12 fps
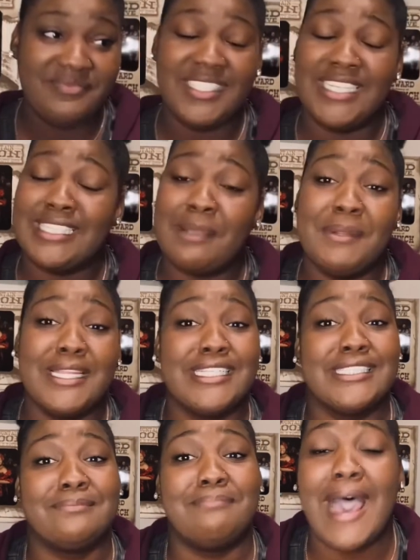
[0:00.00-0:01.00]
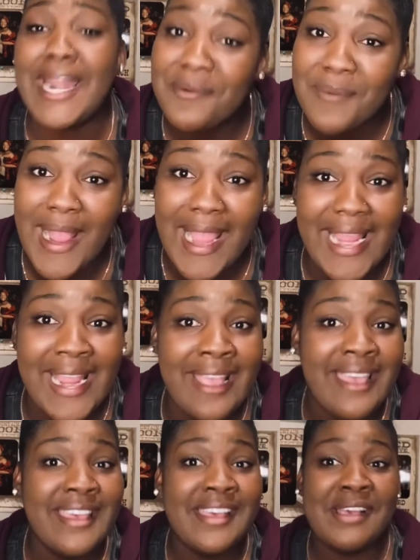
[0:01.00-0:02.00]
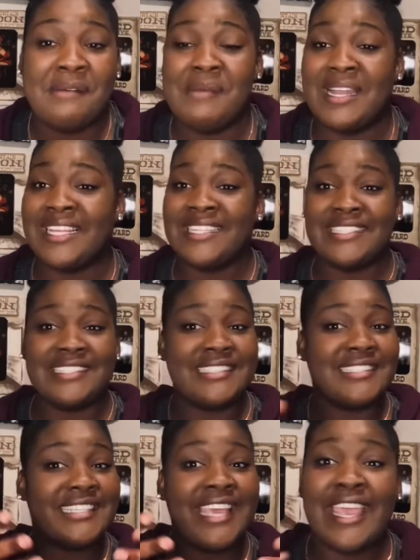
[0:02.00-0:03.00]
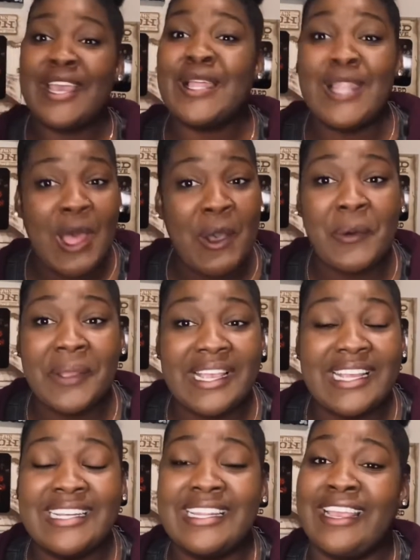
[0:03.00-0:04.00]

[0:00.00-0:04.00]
was like, I'm about to get this body right, about to get this skin glowing,